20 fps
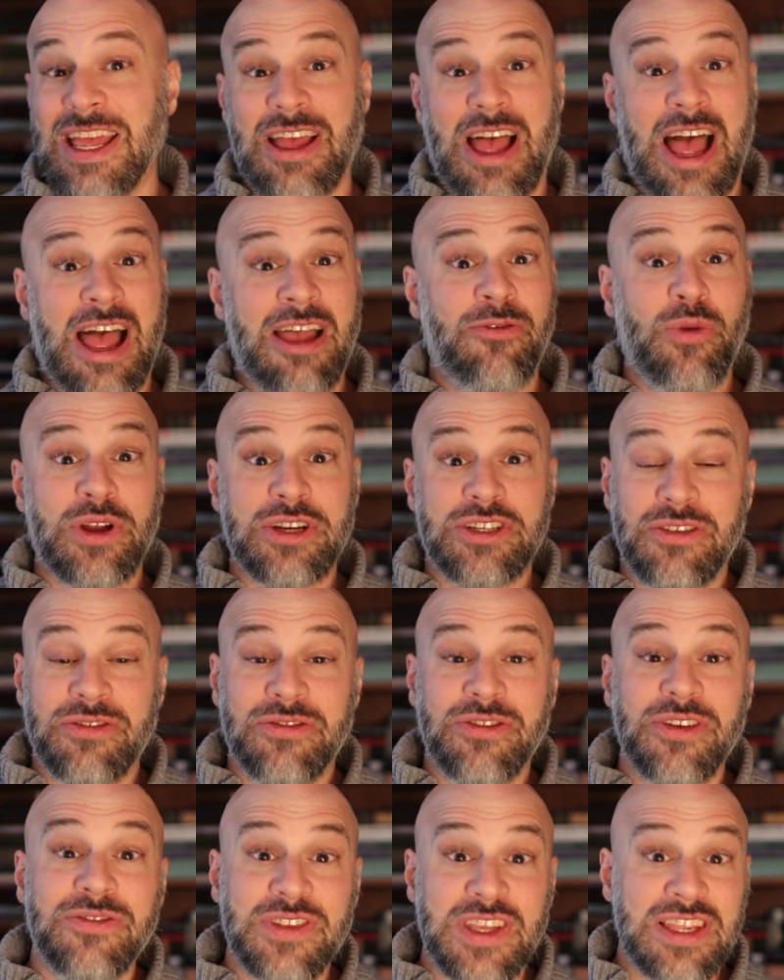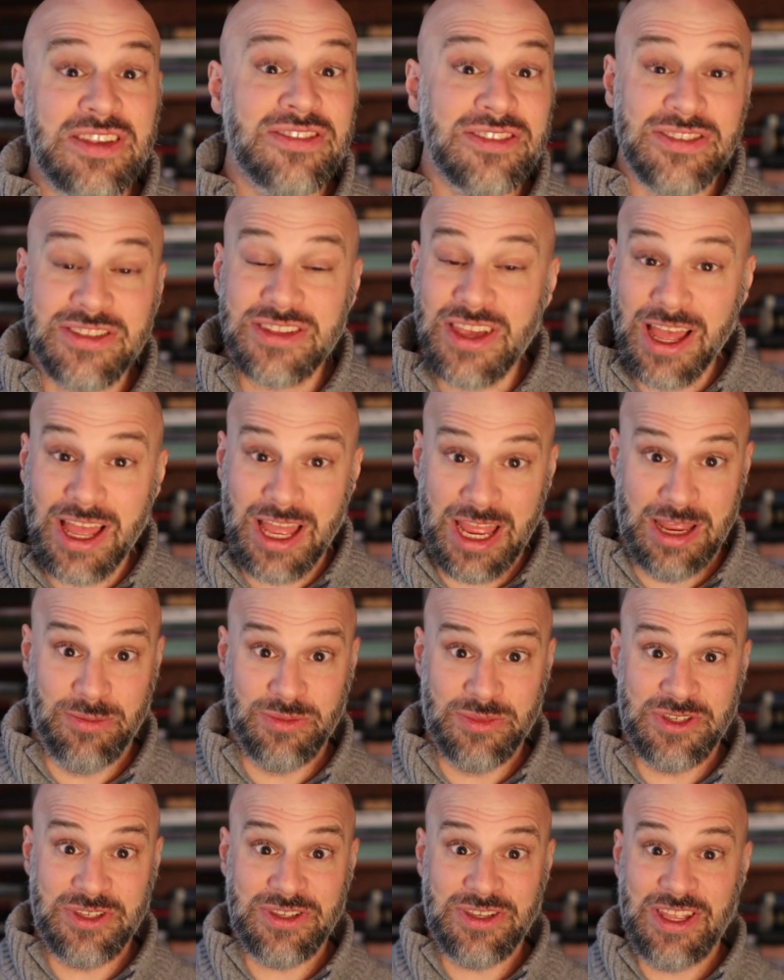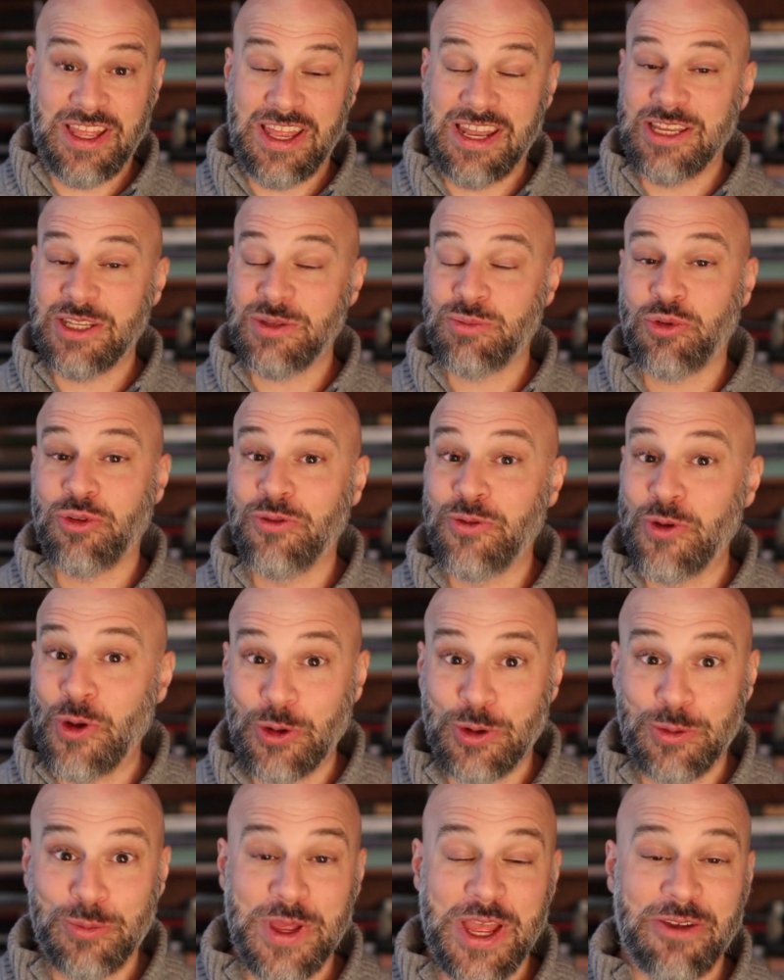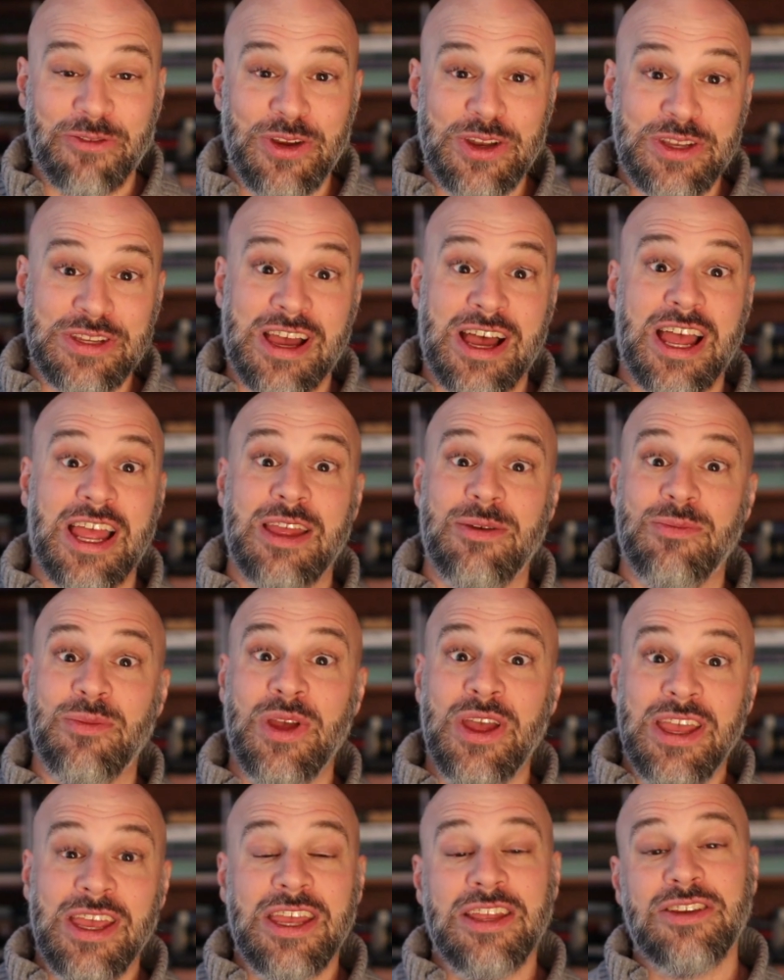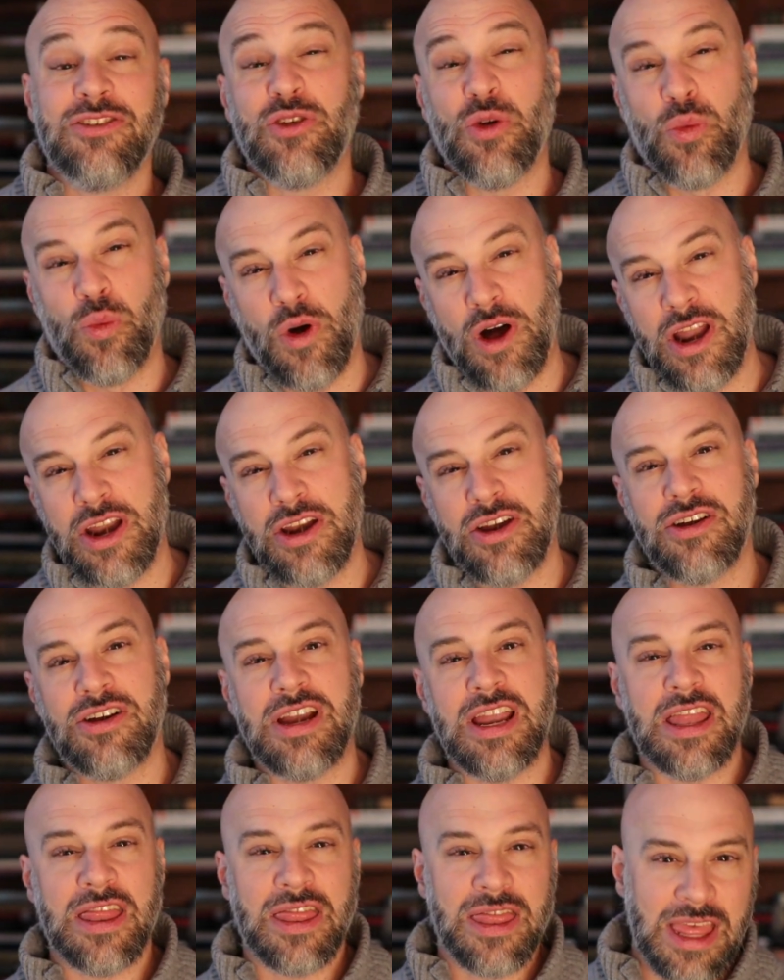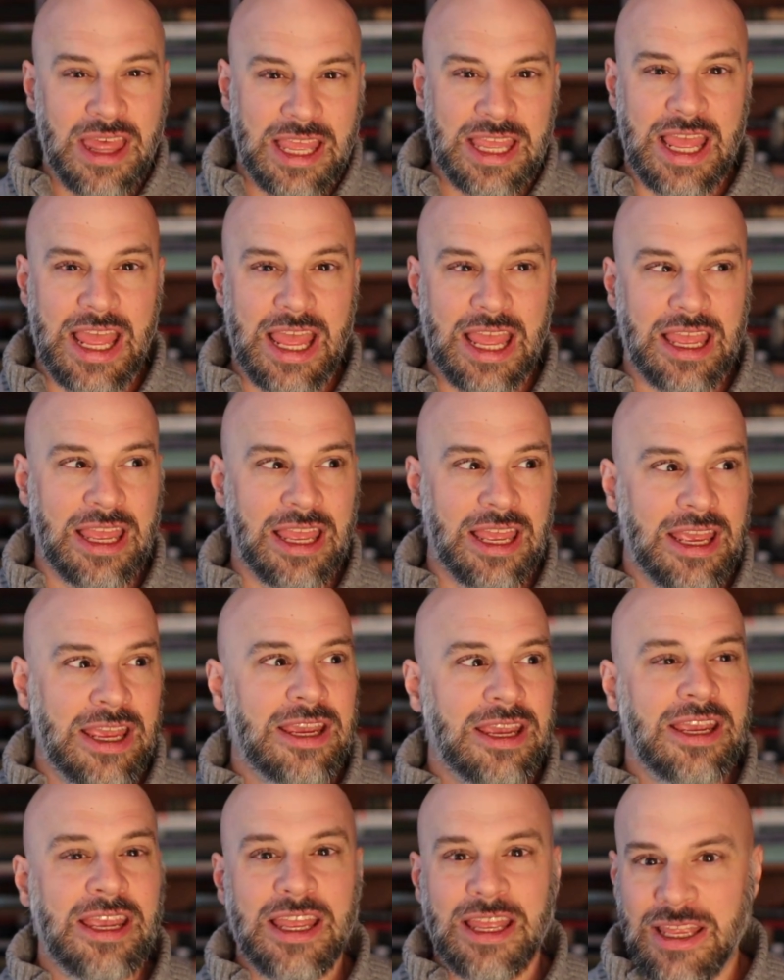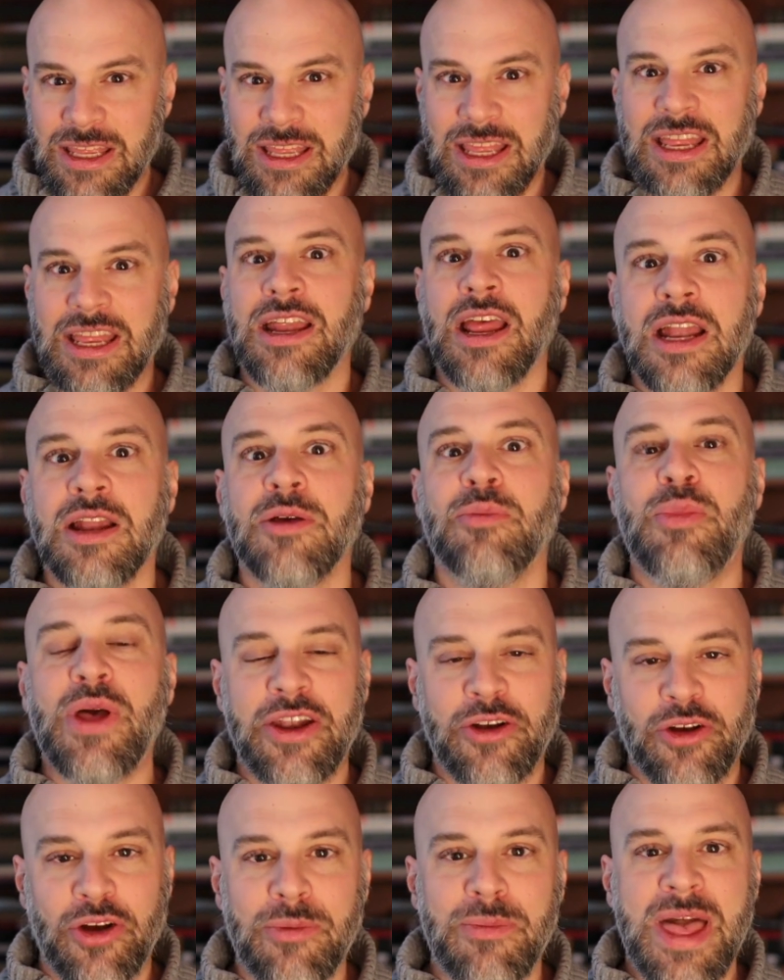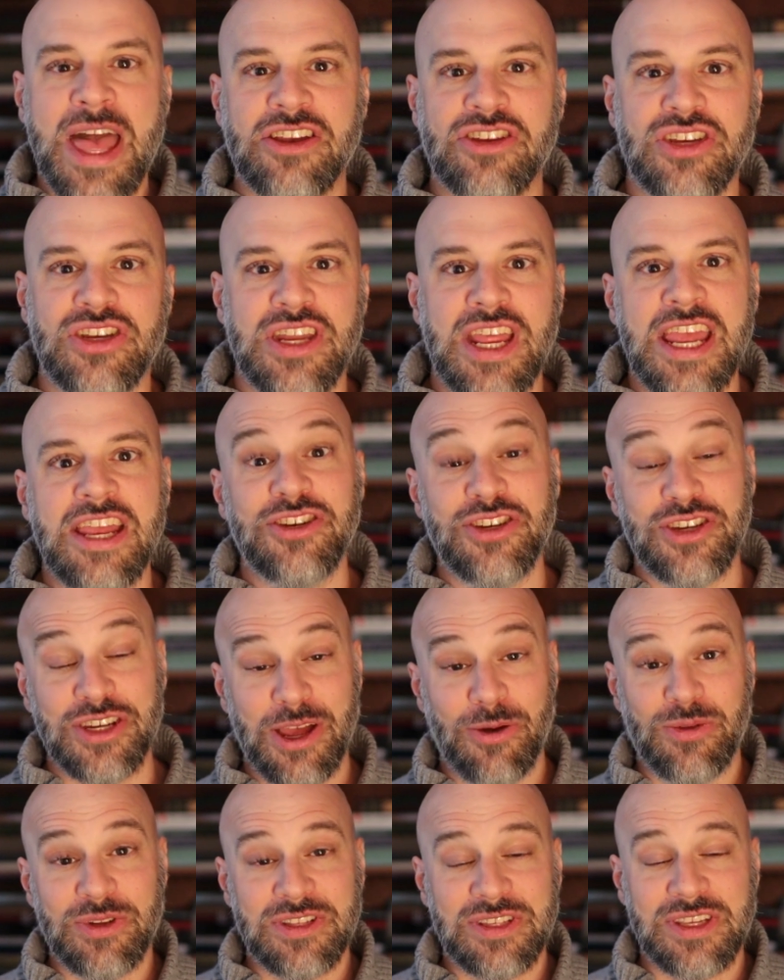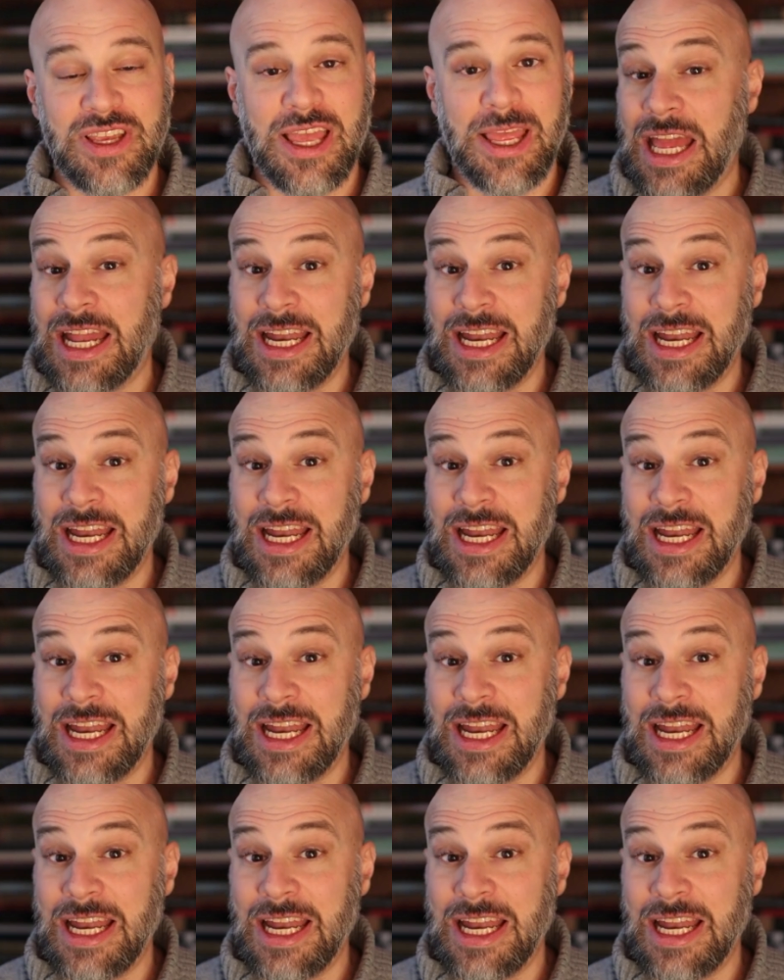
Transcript: I've watched it fifteen times, and it's provoked me every time into wonder and thinking in, in a better imagination, I would say.